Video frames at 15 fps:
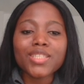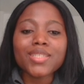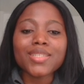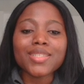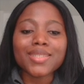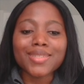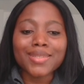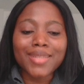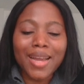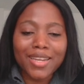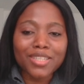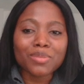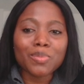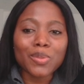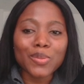this is the
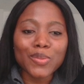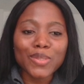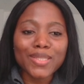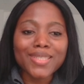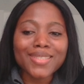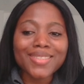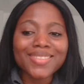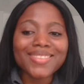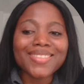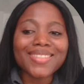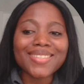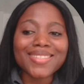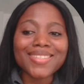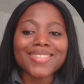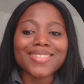dashboard.
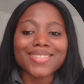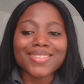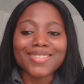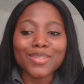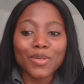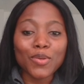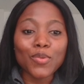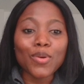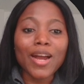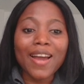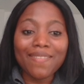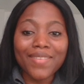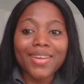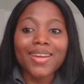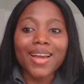This is you
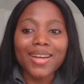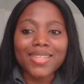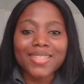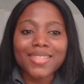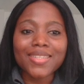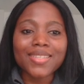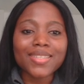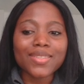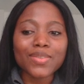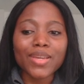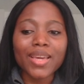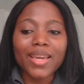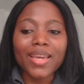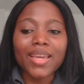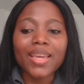having access,
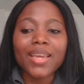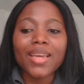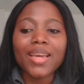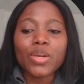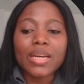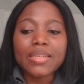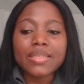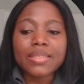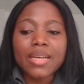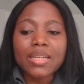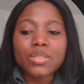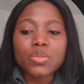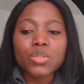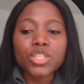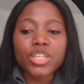okay? You can
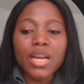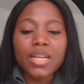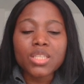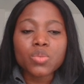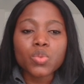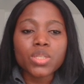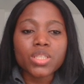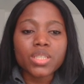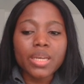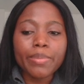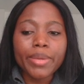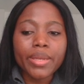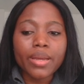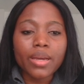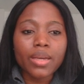start to chat with
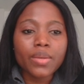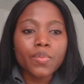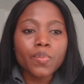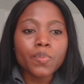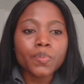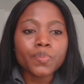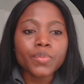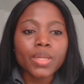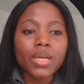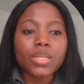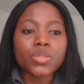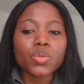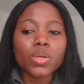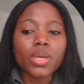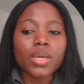Gemini.
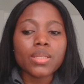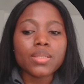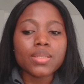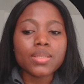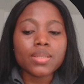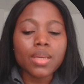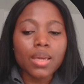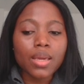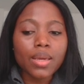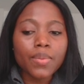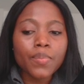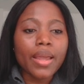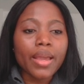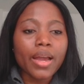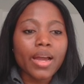As you can see,
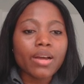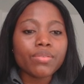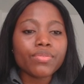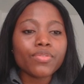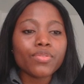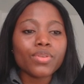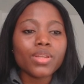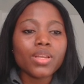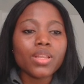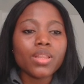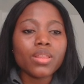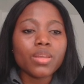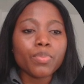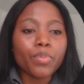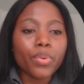I have
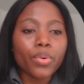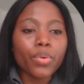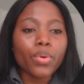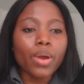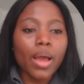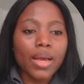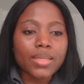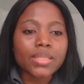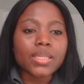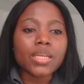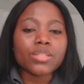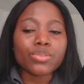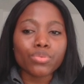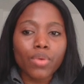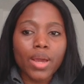the Pro
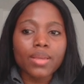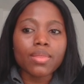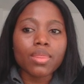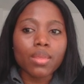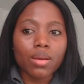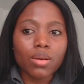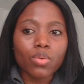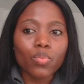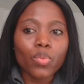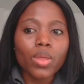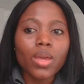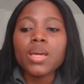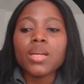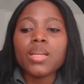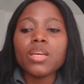access right now.
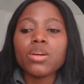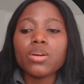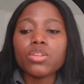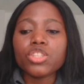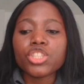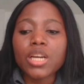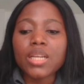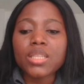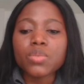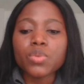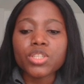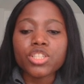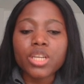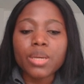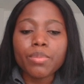Click on Chat
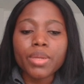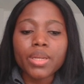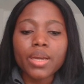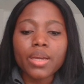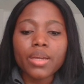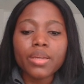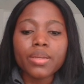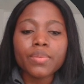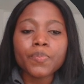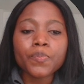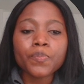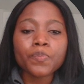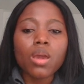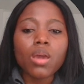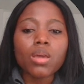with Gemini
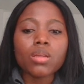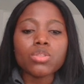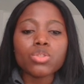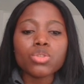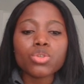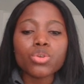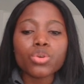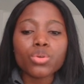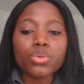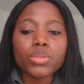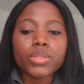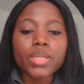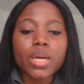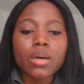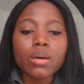and
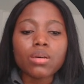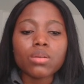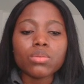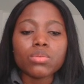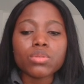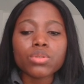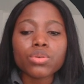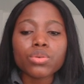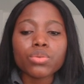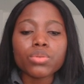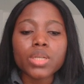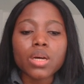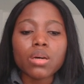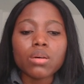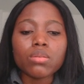scroll down, scroll
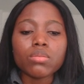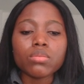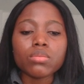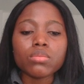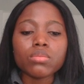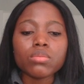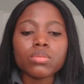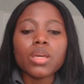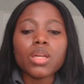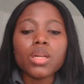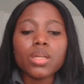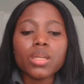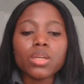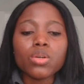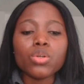down, then
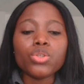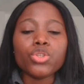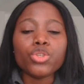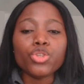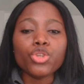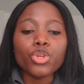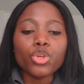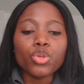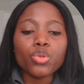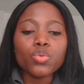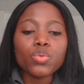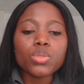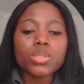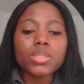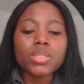click on
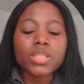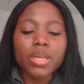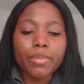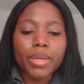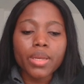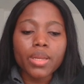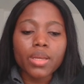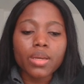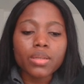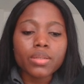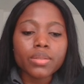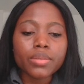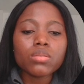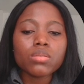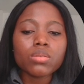Use
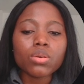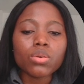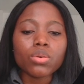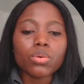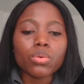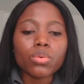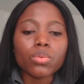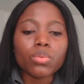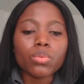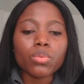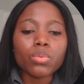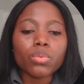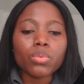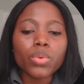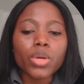Gemini. So
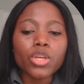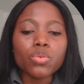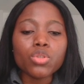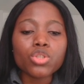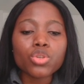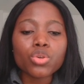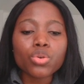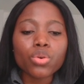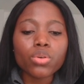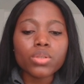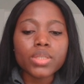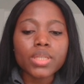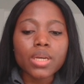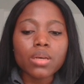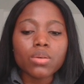when you
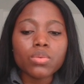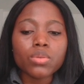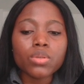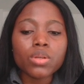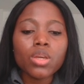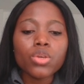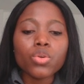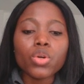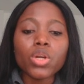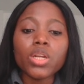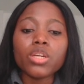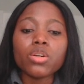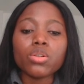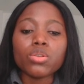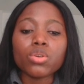scroll down, you
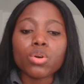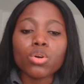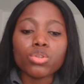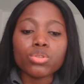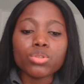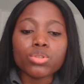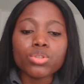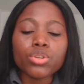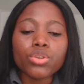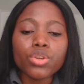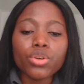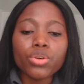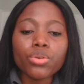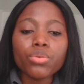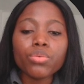click on
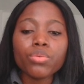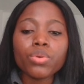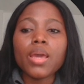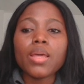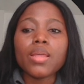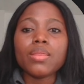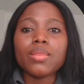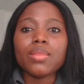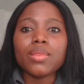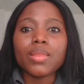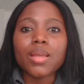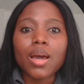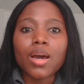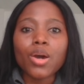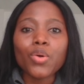Continue,
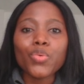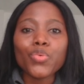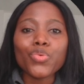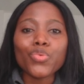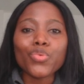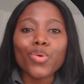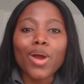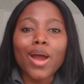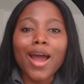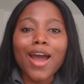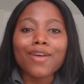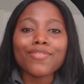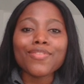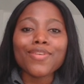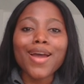and now you
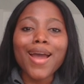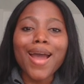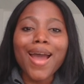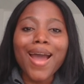have